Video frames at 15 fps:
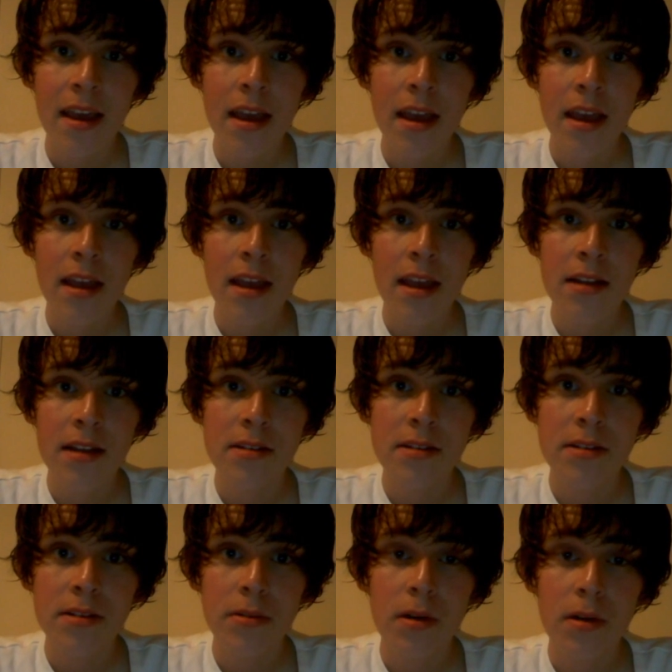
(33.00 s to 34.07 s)

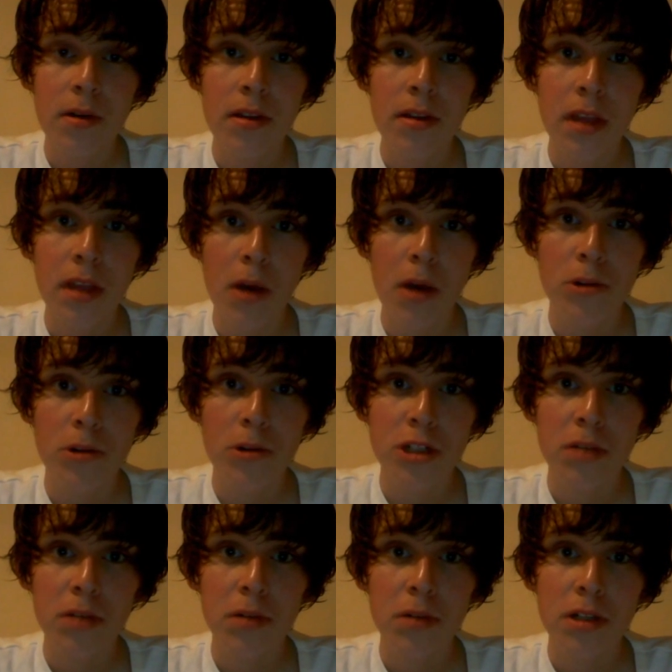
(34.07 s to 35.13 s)
into the ocean,
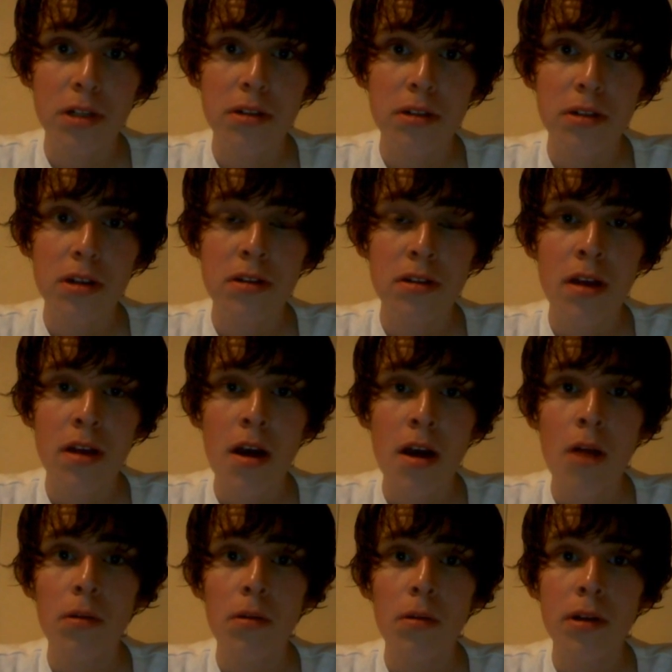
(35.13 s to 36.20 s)
which is just
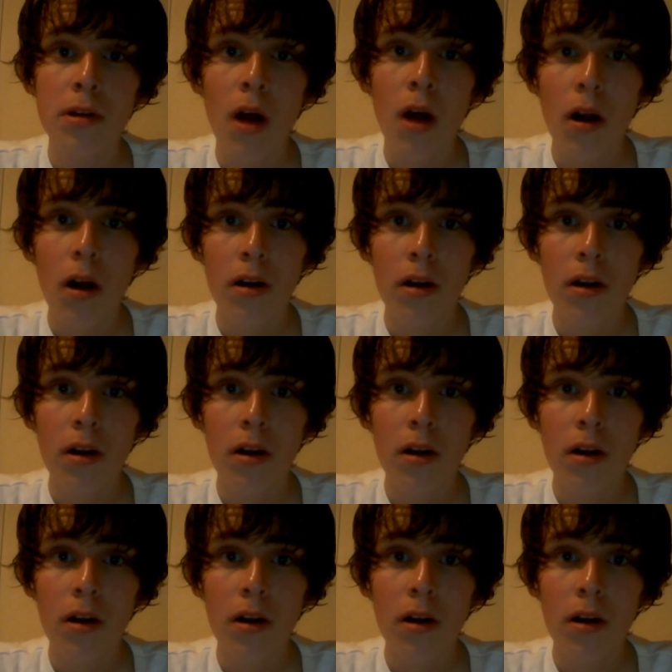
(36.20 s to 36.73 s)
retarded.